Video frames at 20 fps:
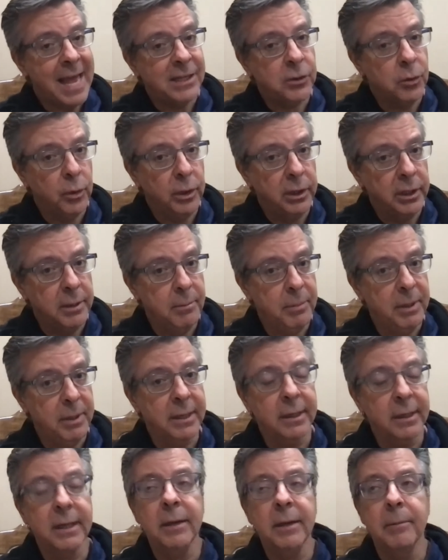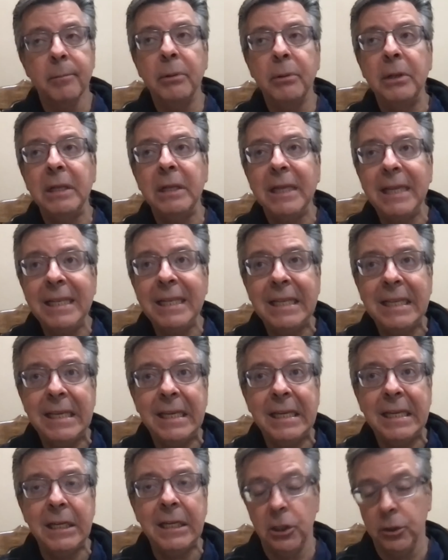It hasn't really been completely